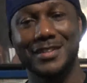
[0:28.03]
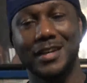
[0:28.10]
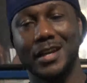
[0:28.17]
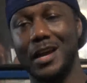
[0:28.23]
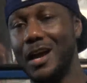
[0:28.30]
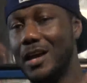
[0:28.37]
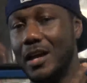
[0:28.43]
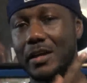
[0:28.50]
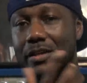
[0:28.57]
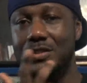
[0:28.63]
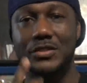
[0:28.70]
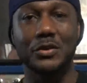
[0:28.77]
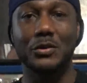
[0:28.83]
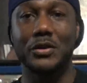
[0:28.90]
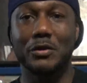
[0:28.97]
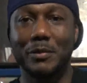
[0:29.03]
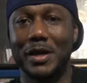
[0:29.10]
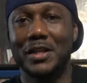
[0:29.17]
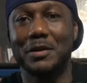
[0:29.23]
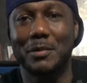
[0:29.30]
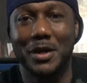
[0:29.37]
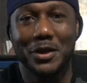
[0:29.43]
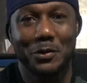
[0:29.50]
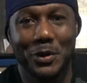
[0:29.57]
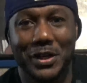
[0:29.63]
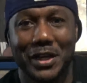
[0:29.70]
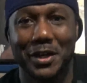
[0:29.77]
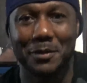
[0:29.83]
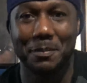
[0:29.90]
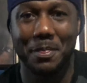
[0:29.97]
I, I, I can still hear Manny in my ear
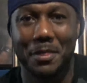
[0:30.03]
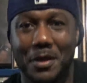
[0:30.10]
right now.